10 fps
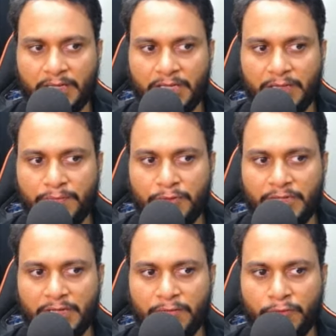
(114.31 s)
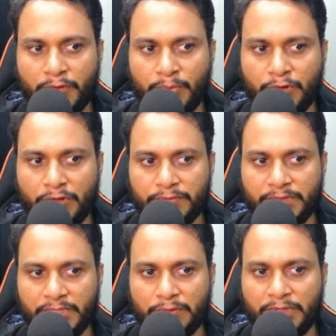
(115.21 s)
If you take 4 mod of
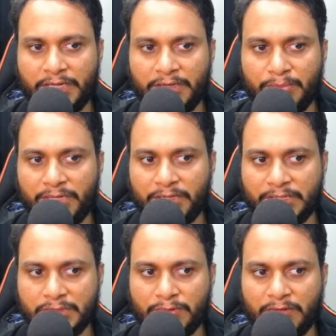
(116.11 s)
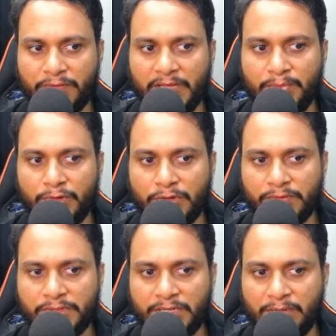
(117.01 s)
3, you get remainder as 1. 5 mod
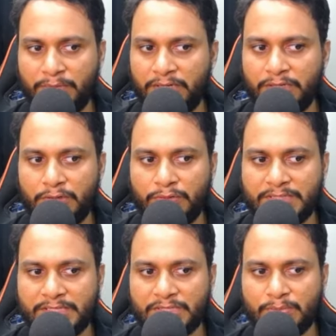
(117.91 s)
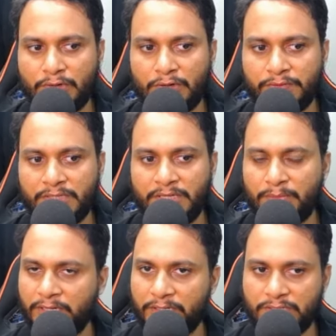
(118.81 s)
of 3, remainder 2, and 6 mod of 3,
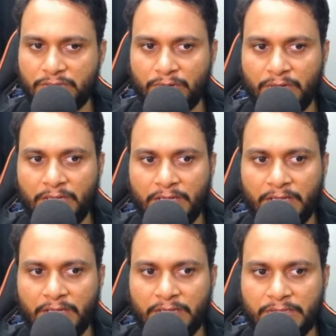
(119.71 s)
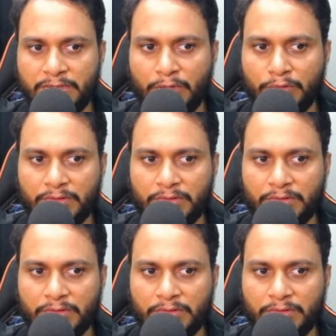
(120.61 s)
remainder 0. Now